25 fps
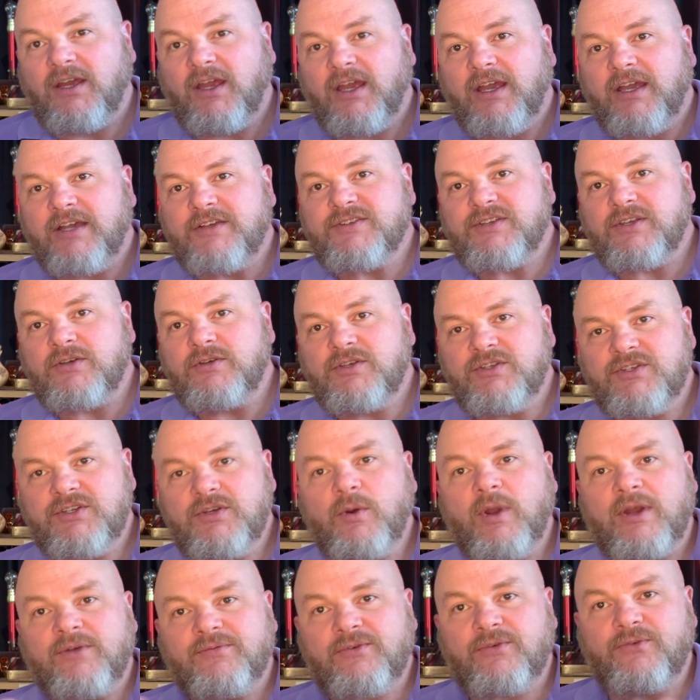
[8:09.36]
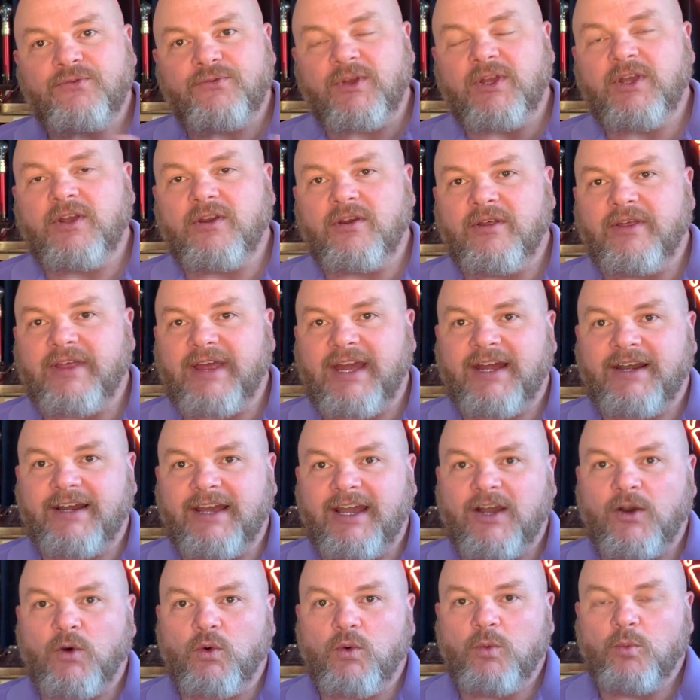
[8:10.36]
And so you do have to figure that
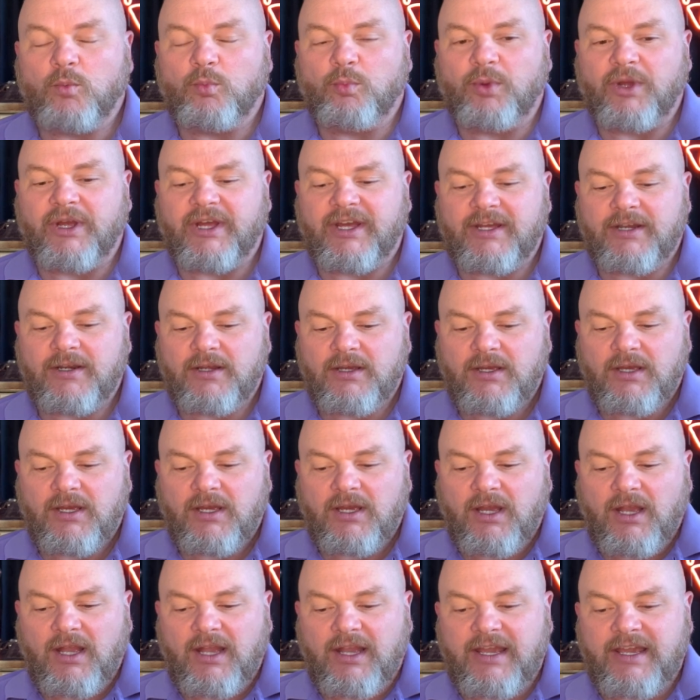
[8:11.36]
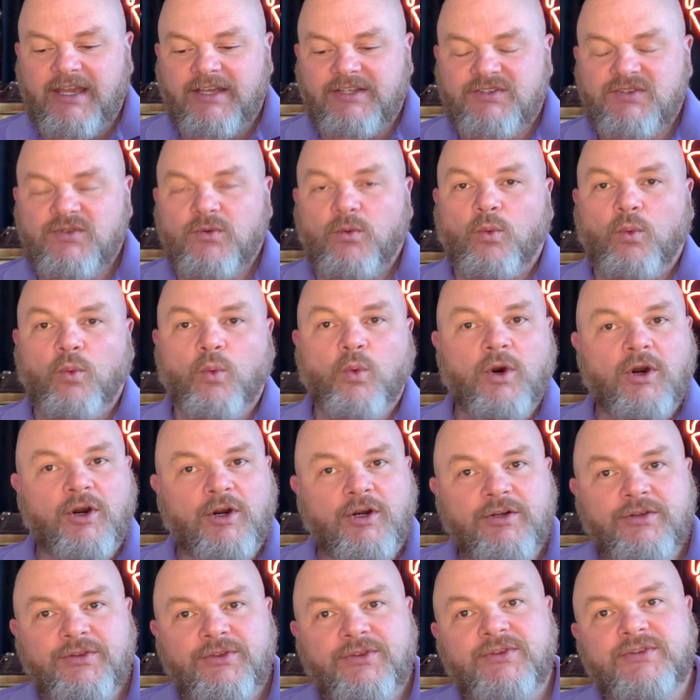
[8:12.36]
out. But it's
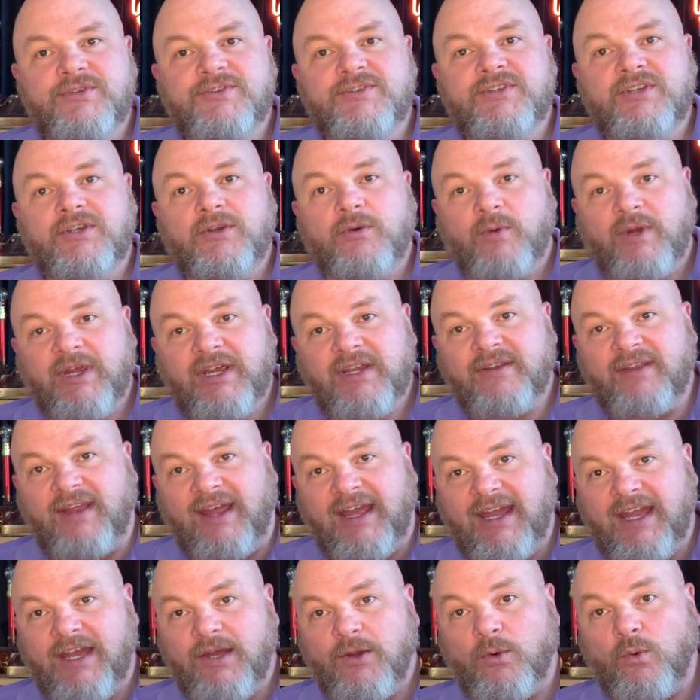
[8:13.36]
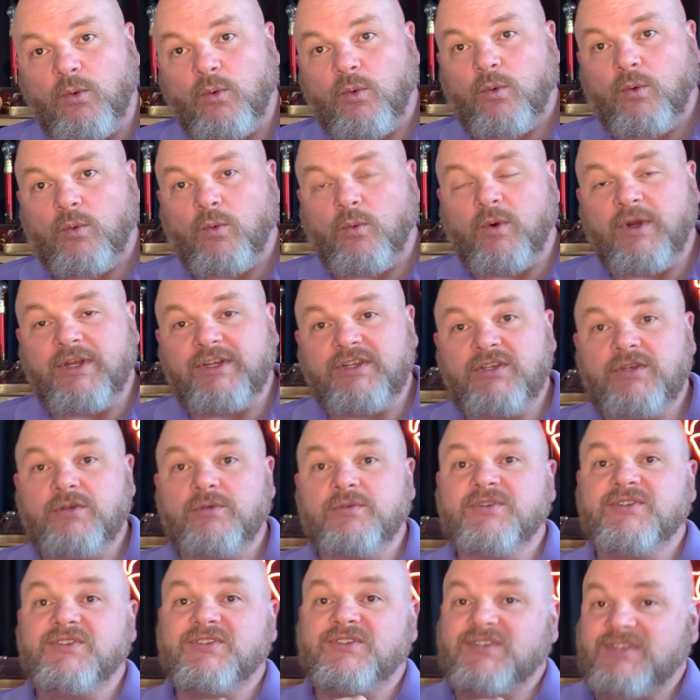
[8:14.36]
worth doing that when you
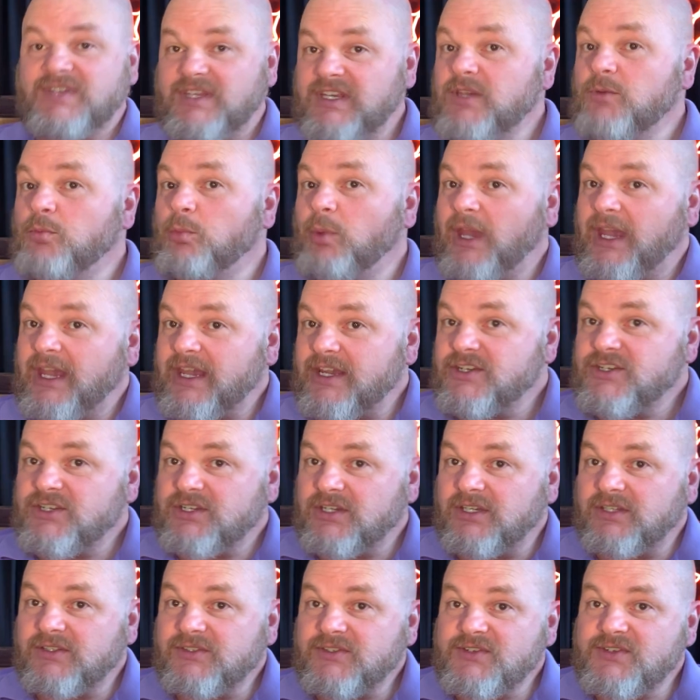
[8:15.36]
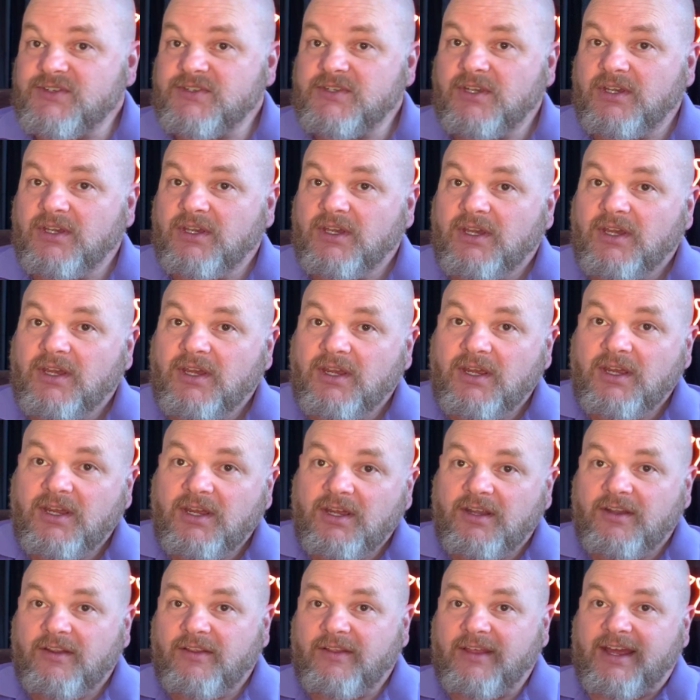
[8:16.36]
see patients
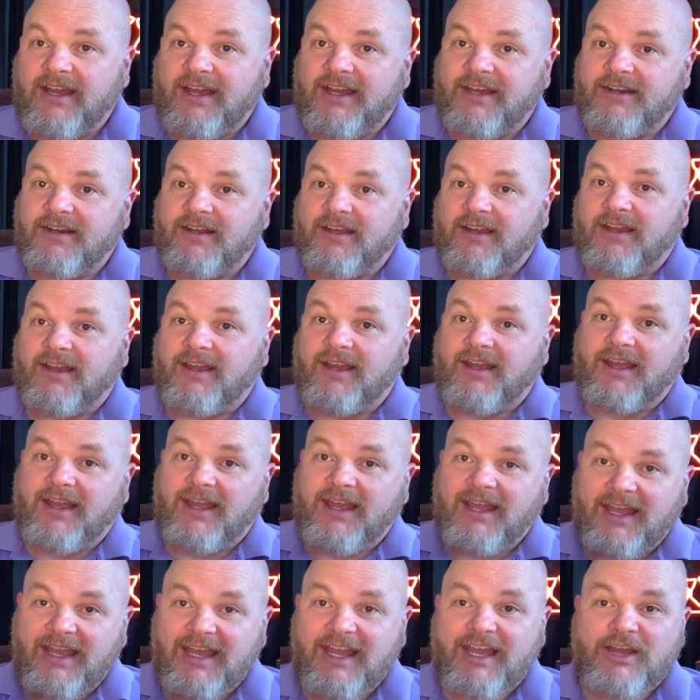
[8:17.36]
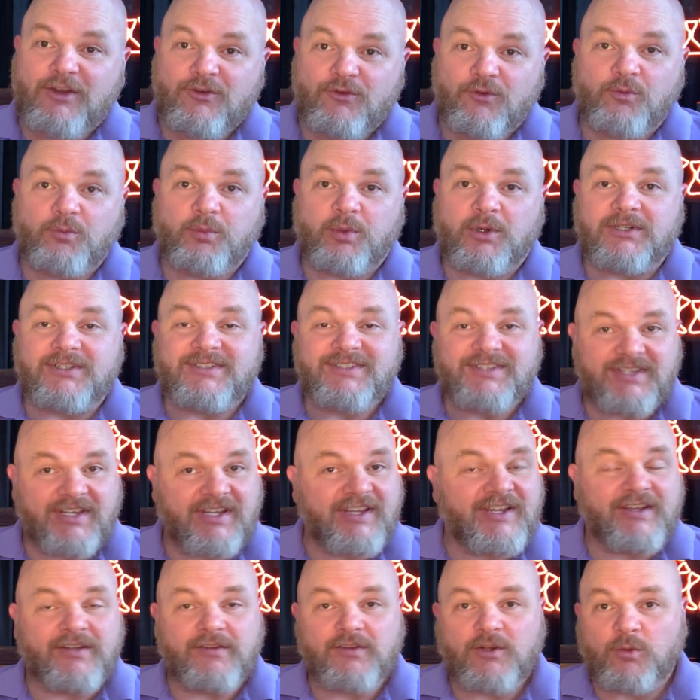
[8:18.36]
that have
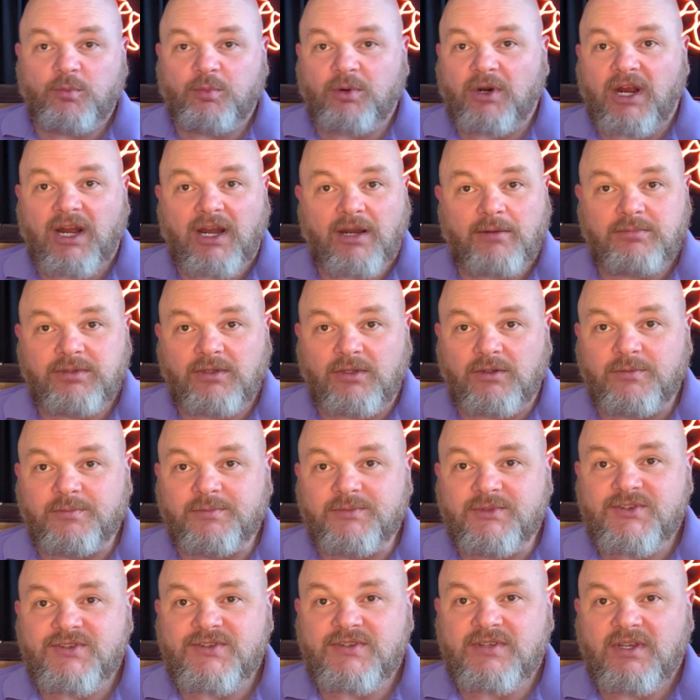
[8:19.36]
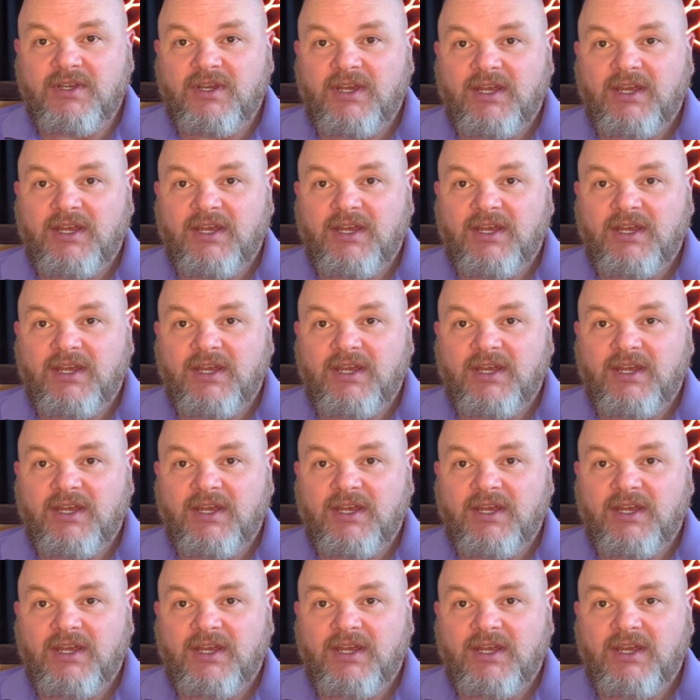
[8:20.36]
particular problems,